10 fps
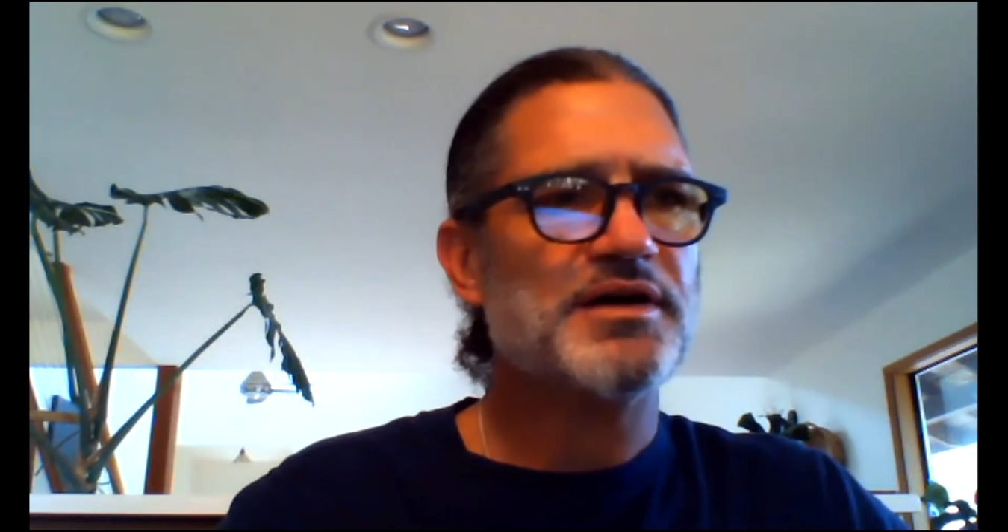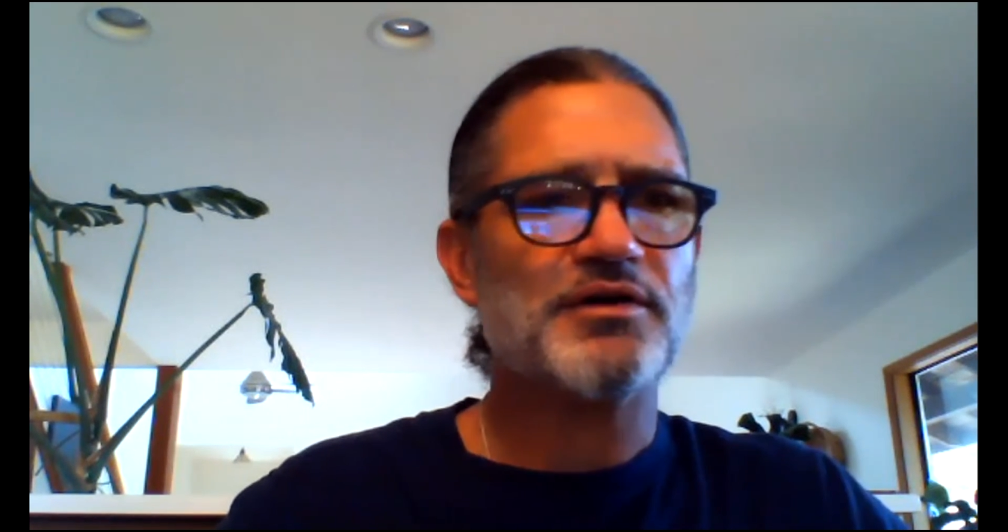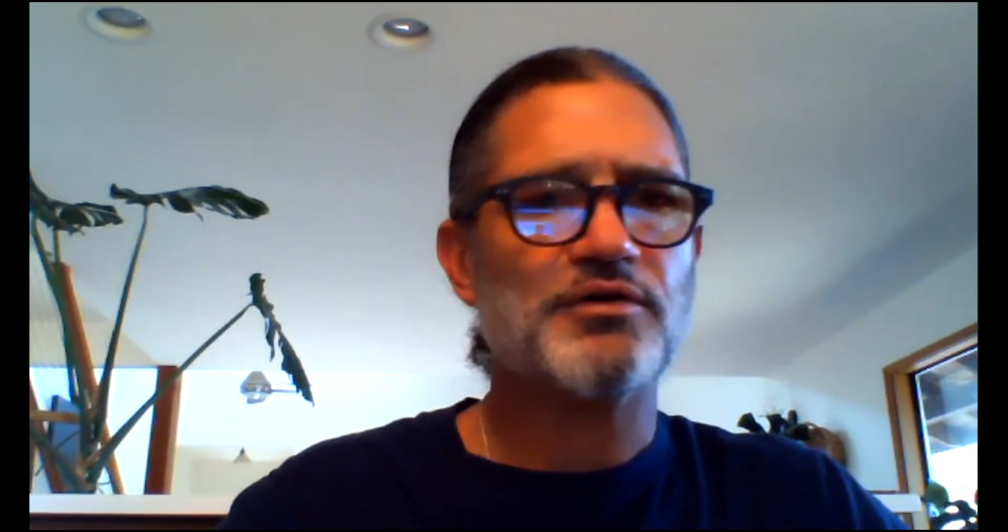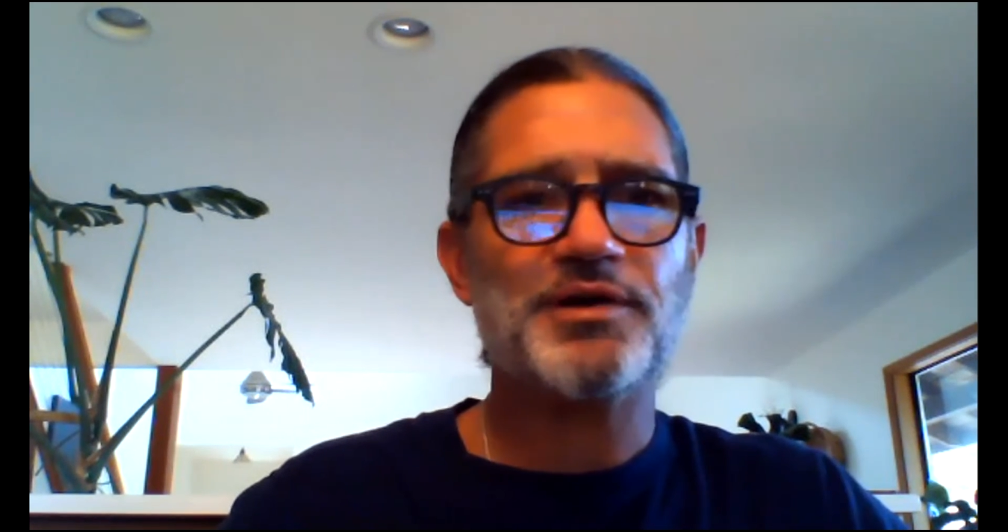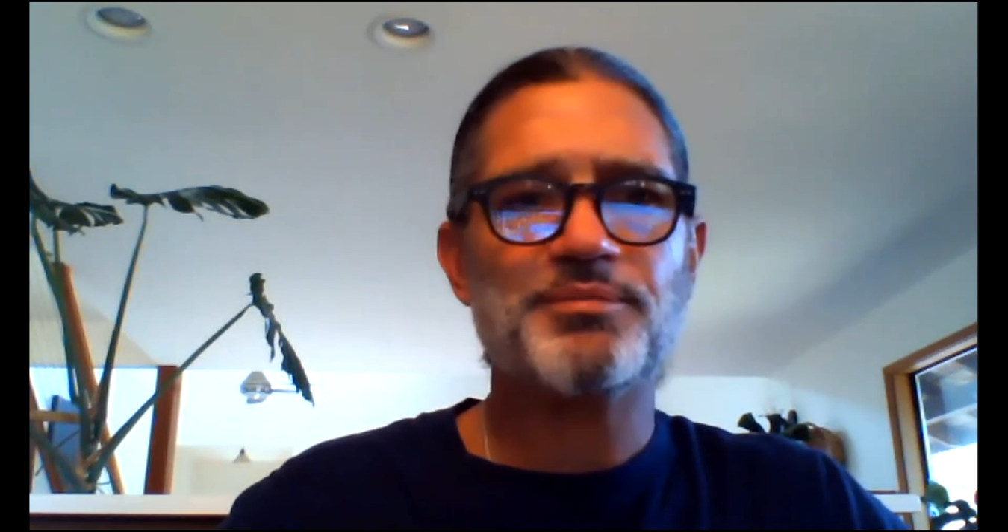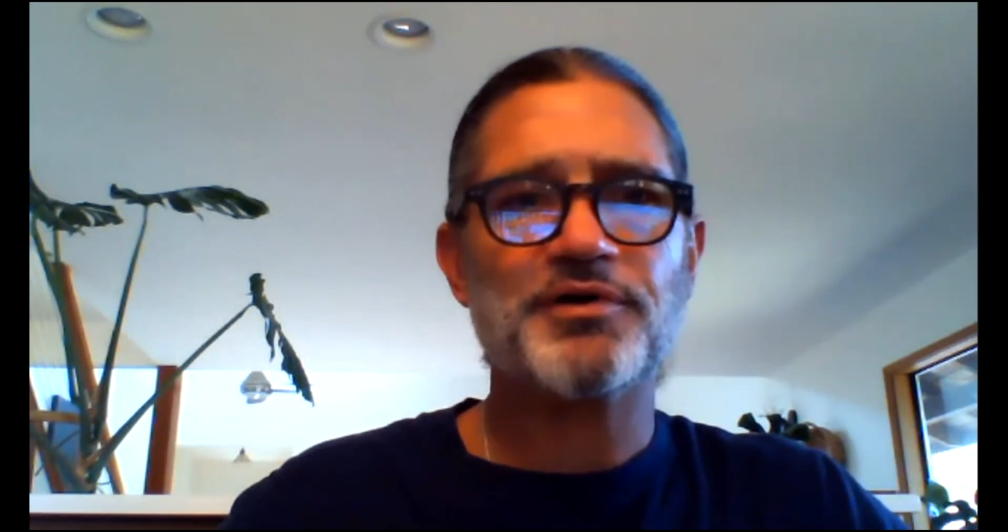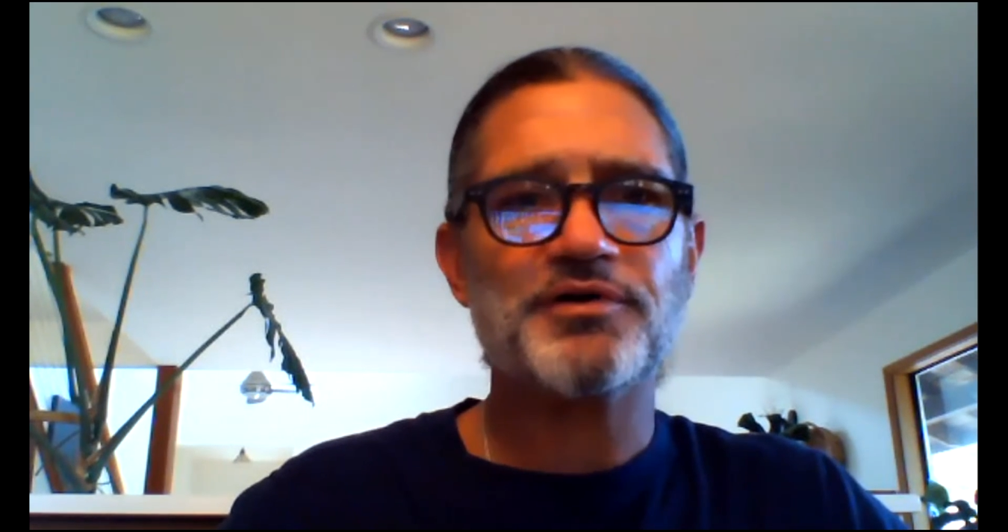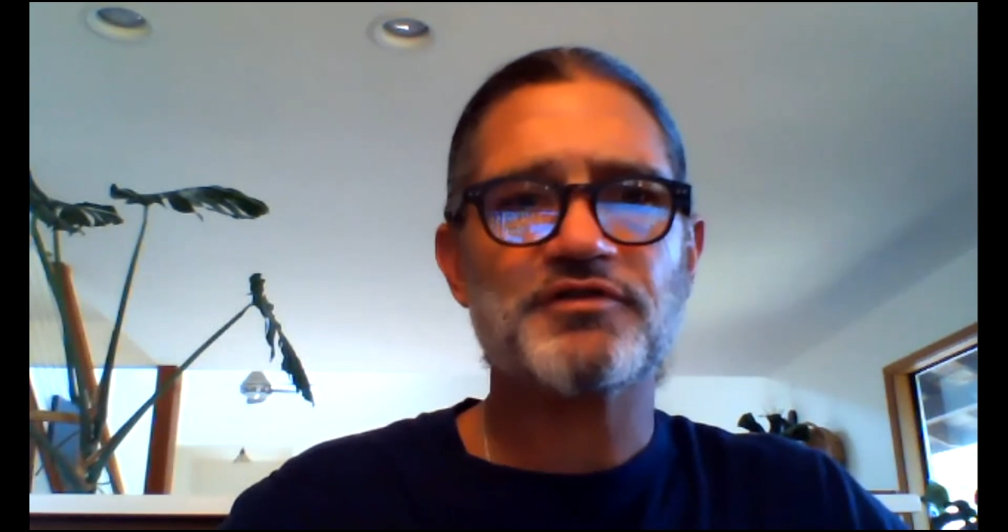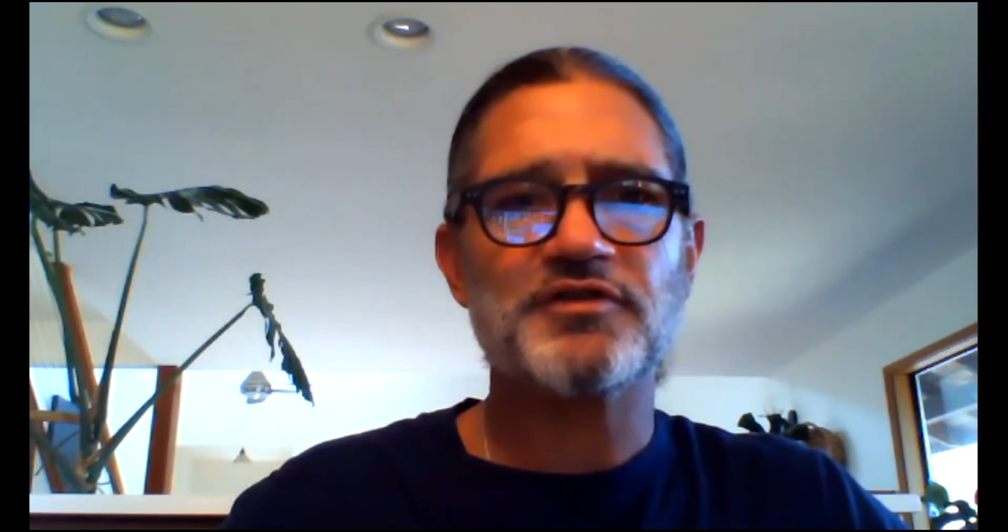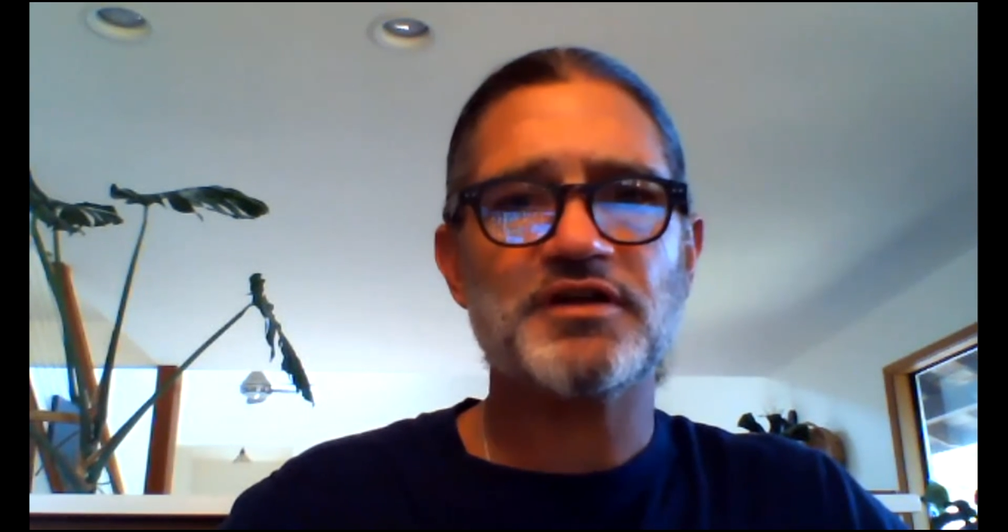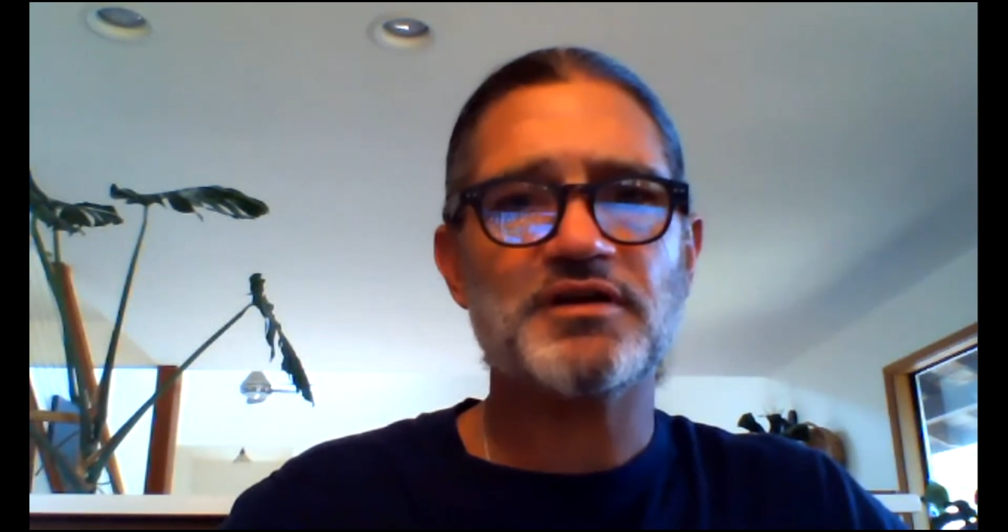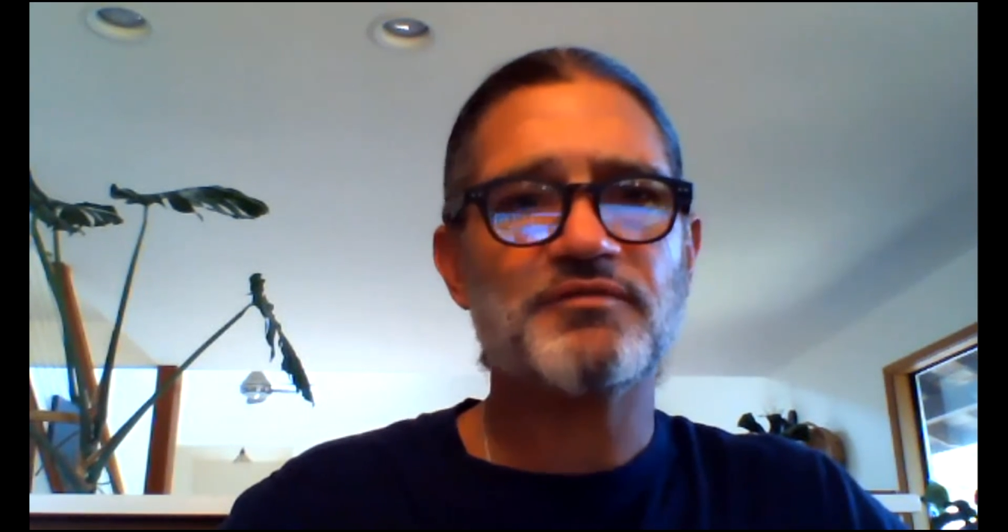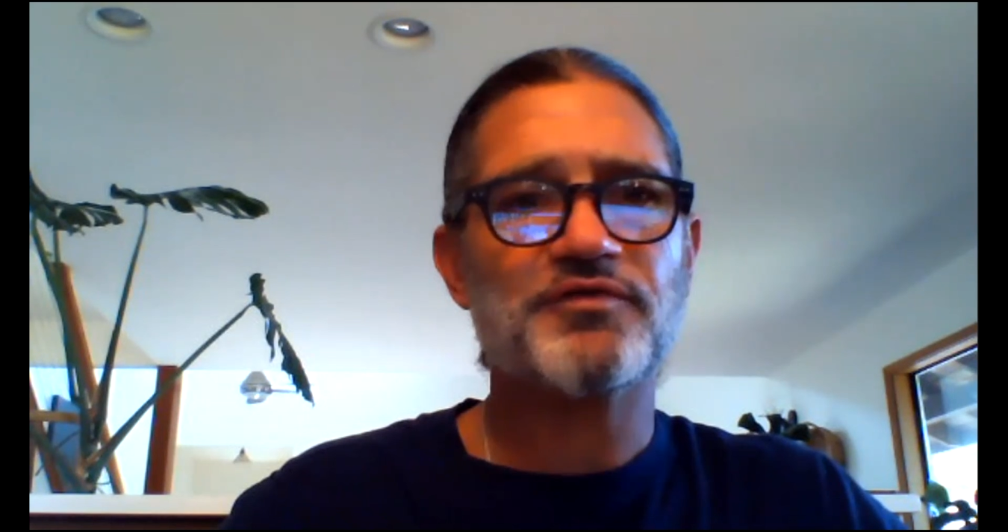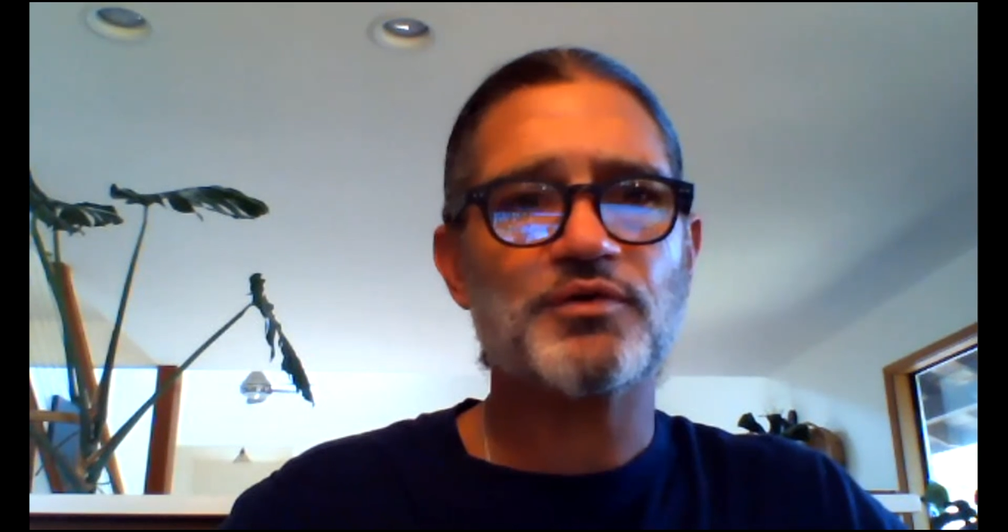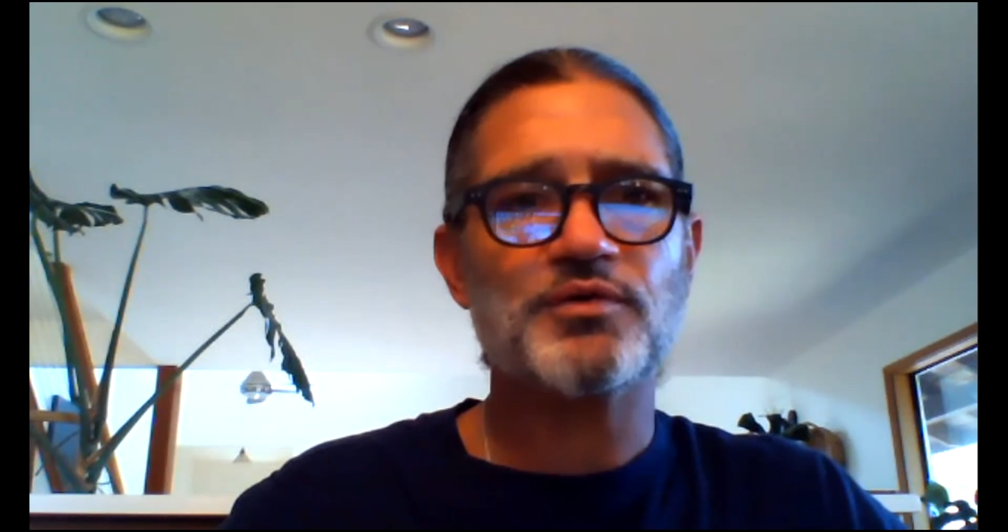a great person that
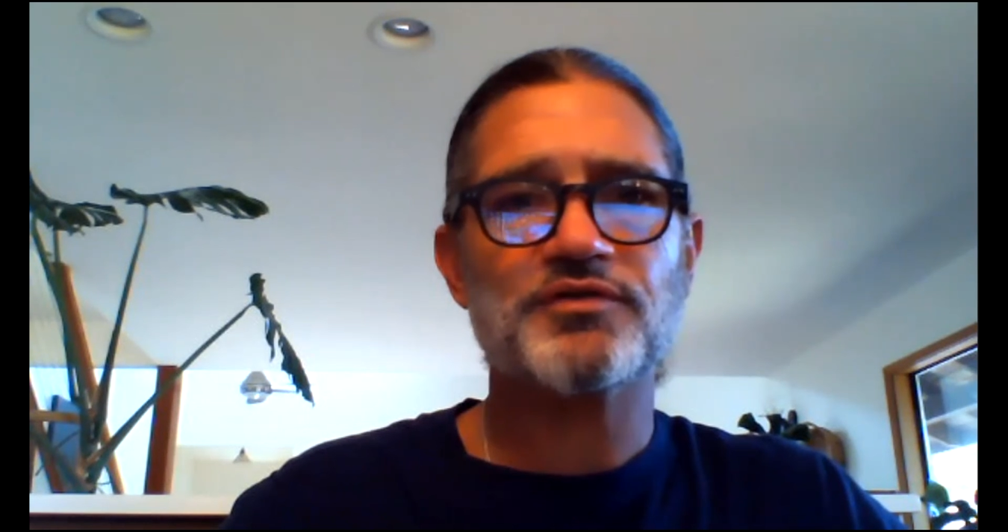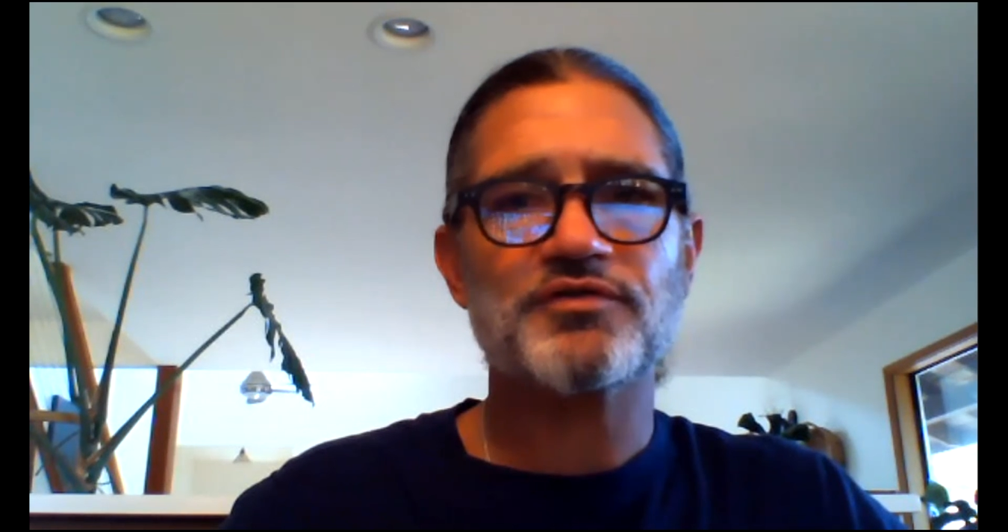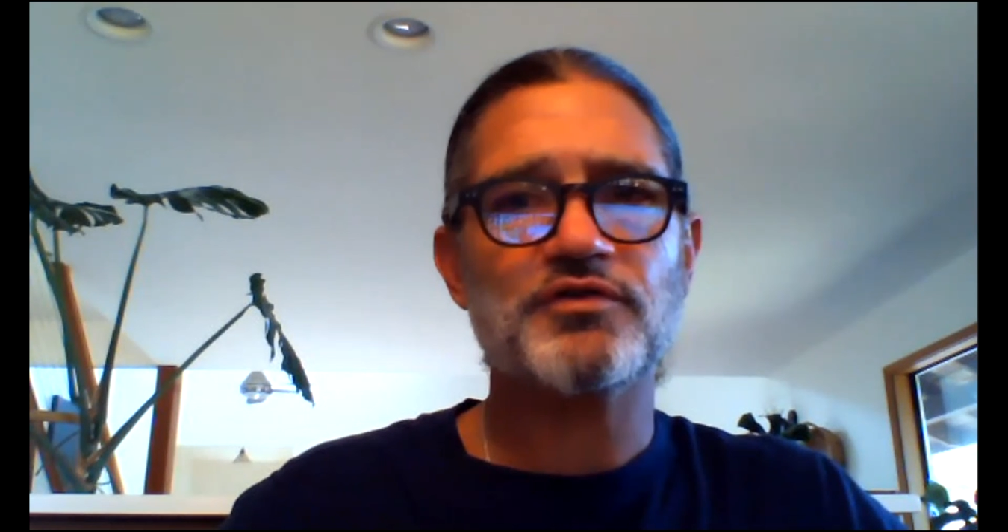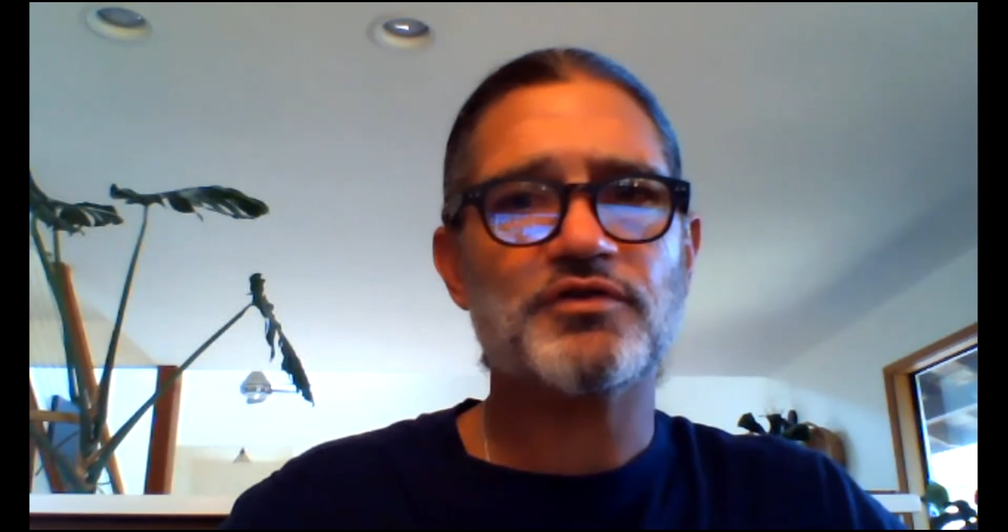influenced